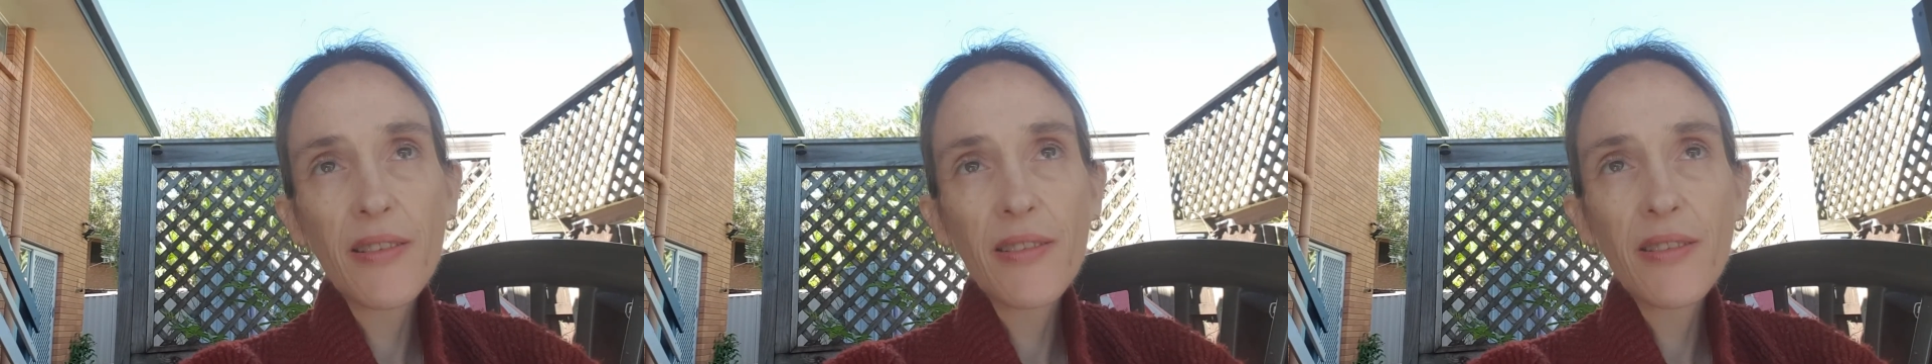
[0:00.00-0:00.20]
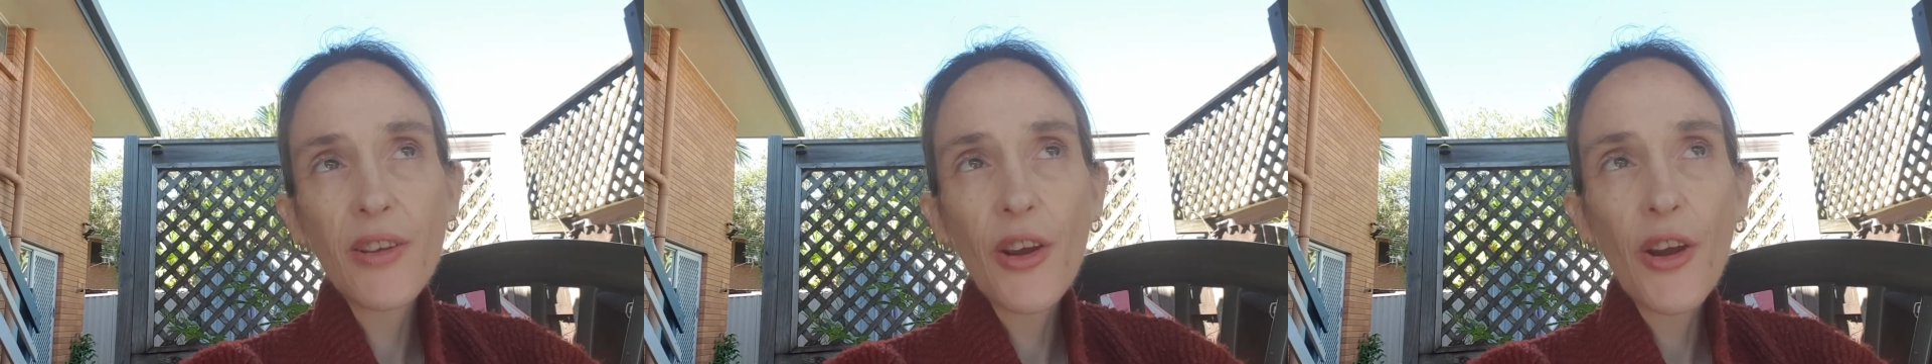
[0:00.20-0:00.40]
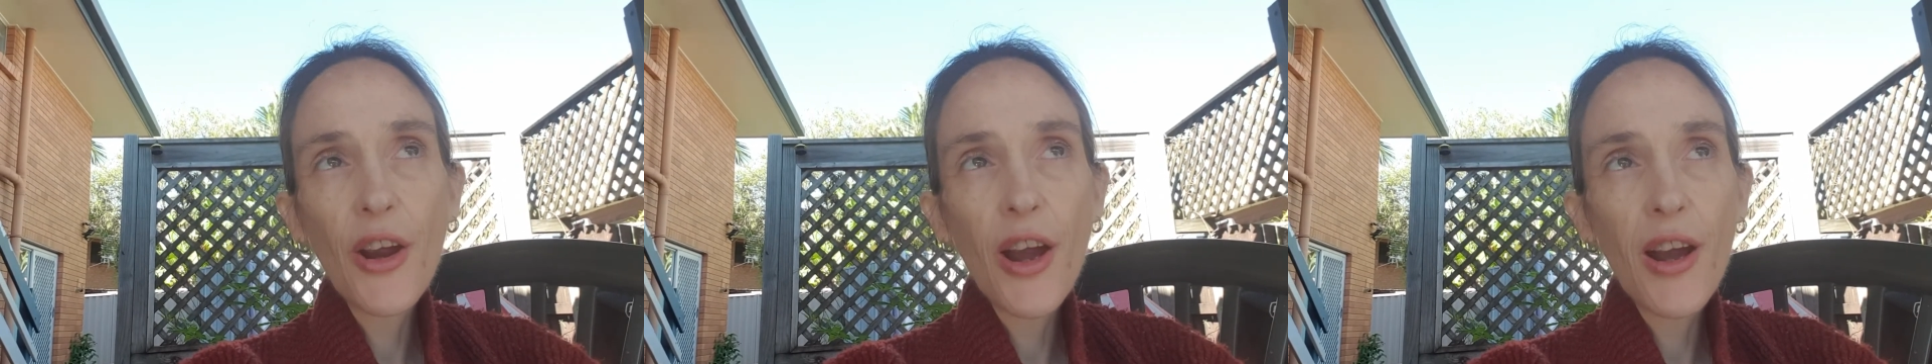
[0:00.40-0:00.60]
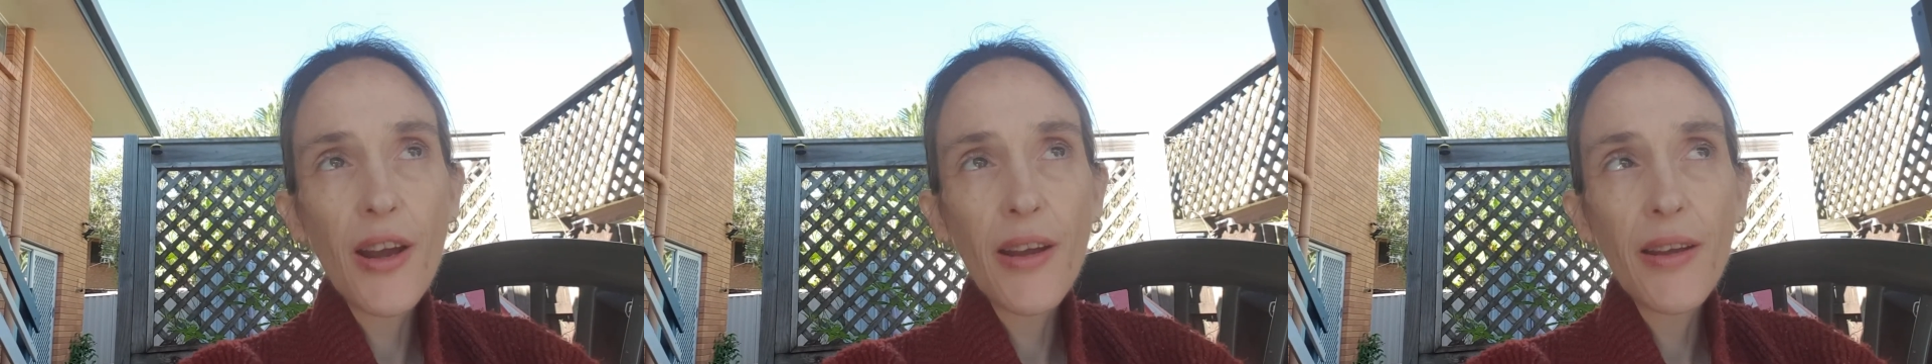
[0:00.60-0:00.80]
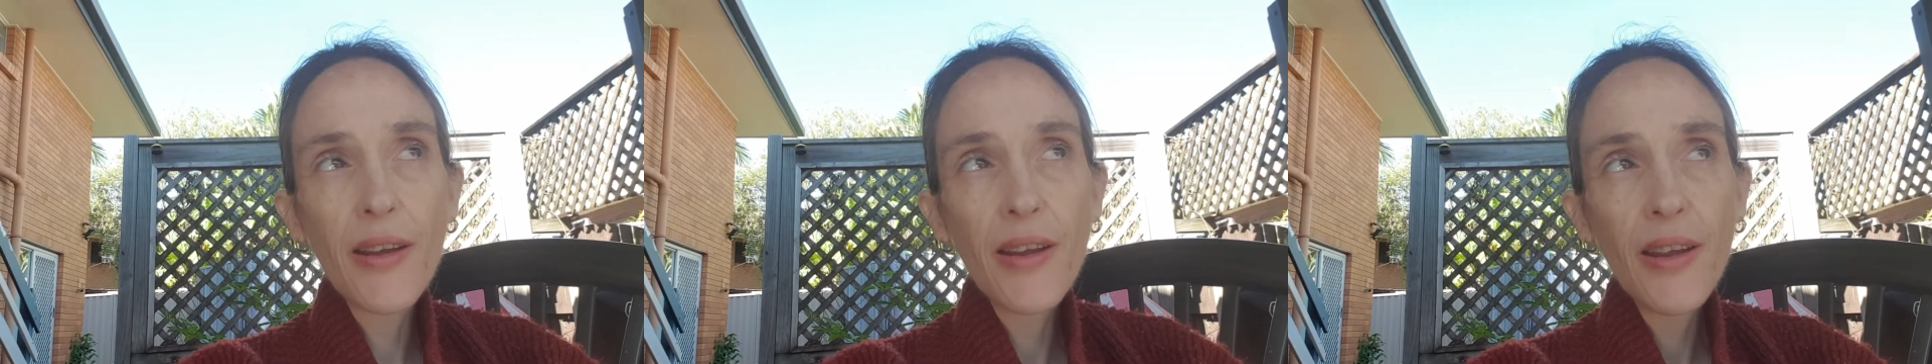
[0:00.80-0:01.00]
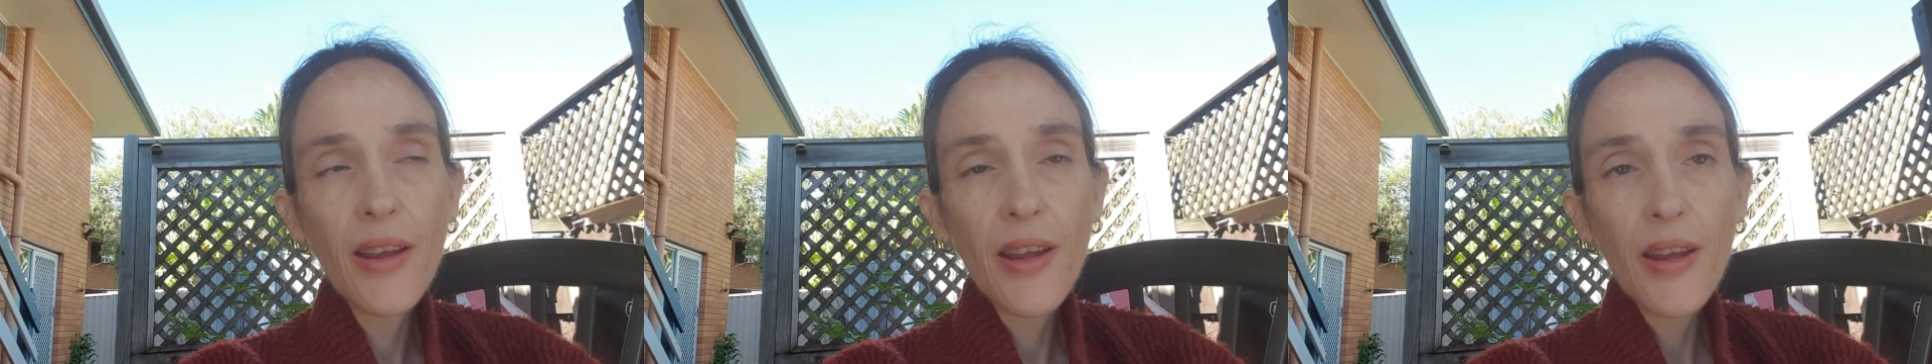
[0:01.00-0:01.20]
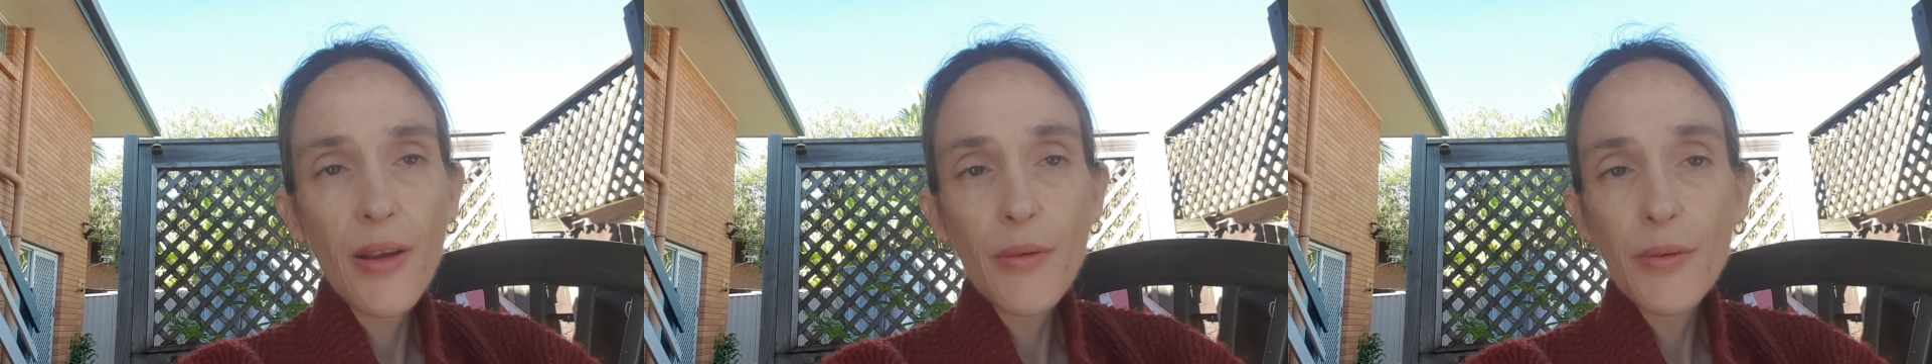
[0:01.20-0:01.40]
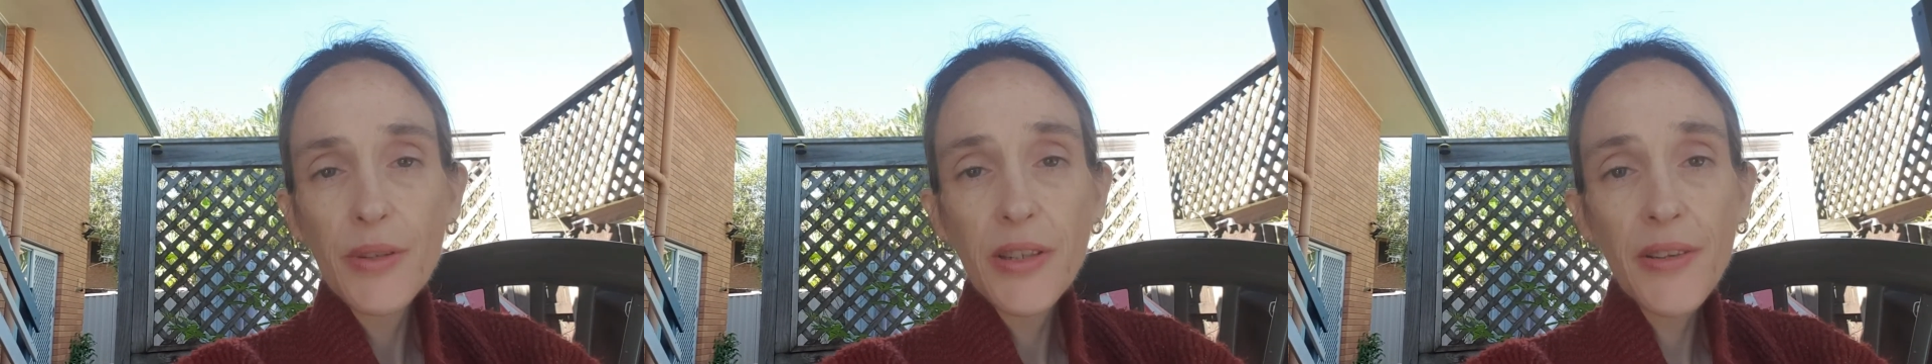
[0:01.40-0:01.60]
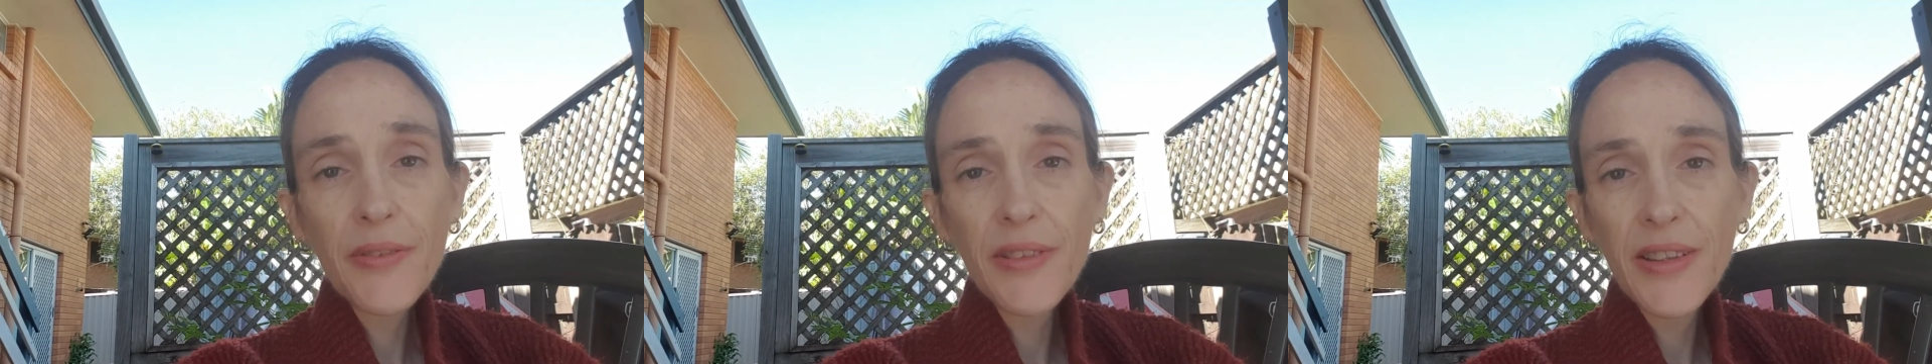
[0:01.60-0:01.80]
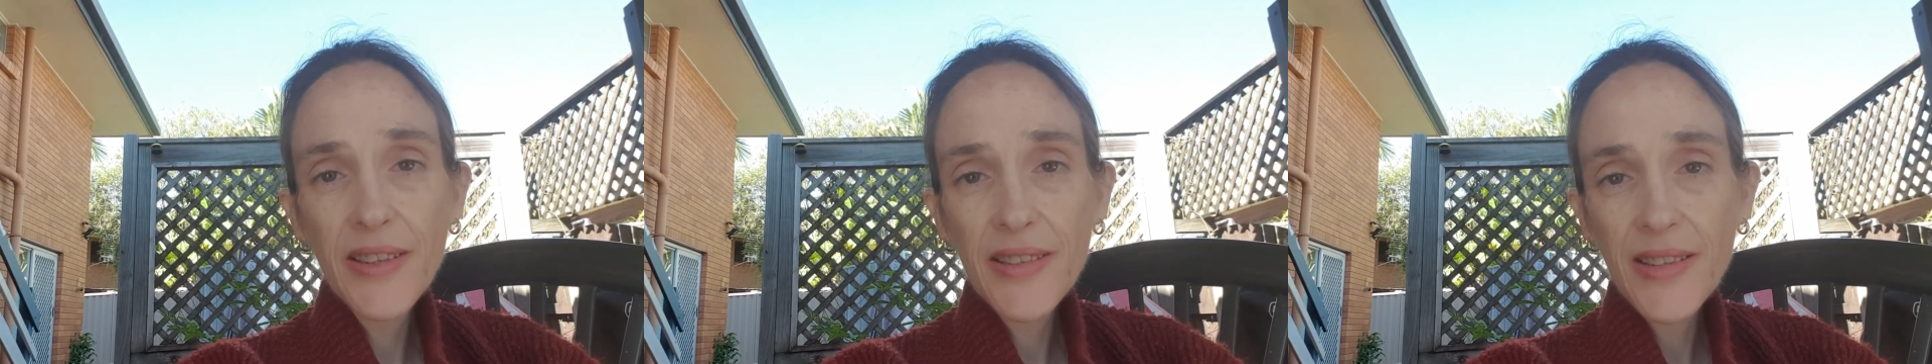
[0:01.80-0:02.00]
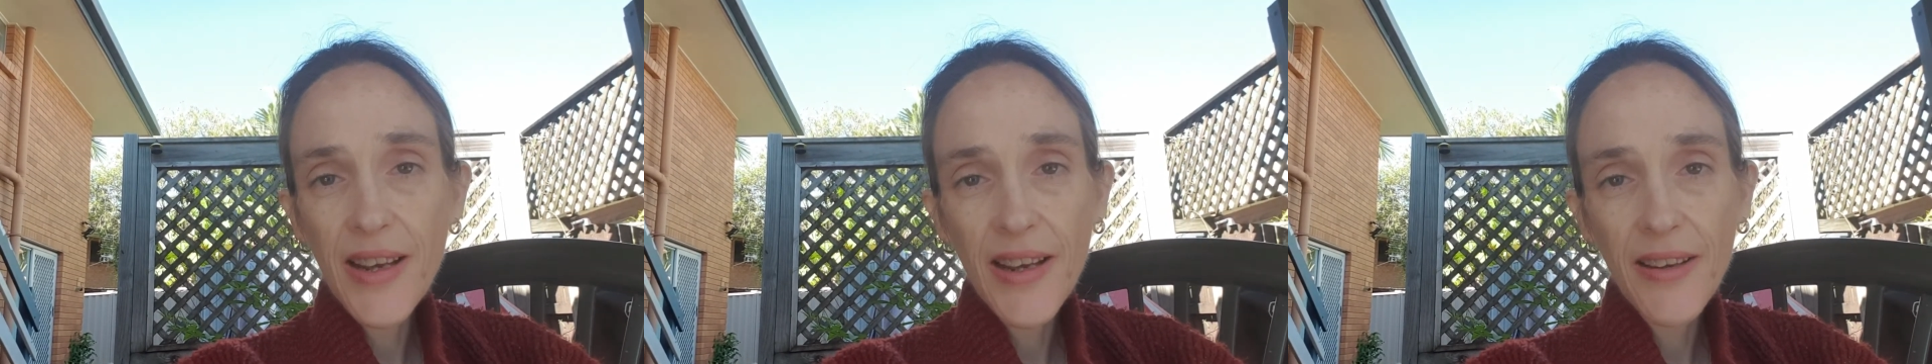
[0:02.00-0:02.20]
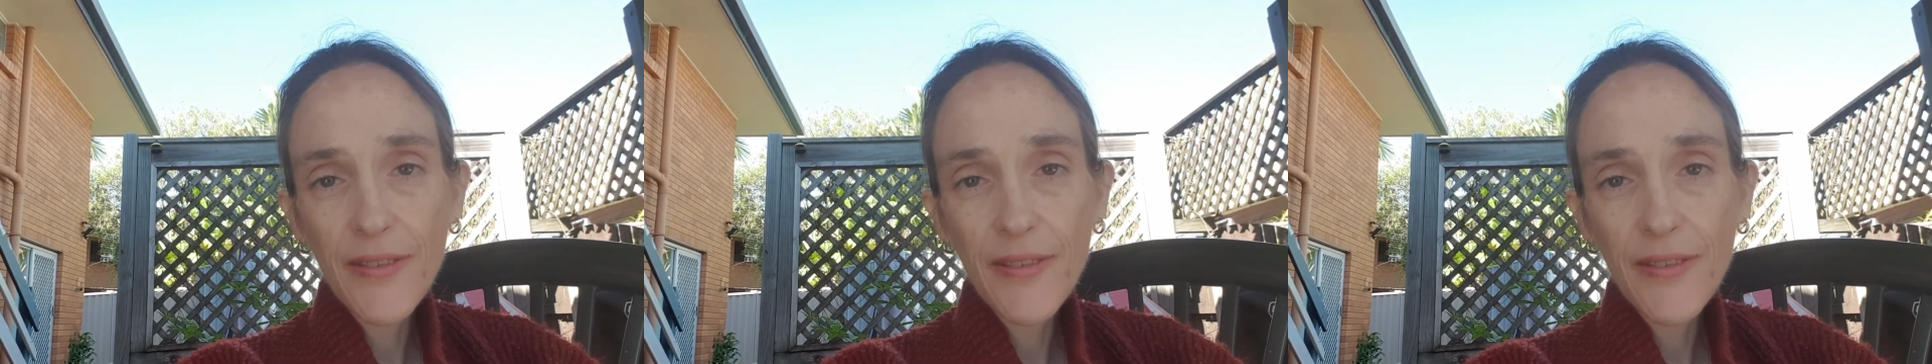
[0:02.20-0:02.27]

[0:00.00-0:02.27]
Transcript: So I would definitely say,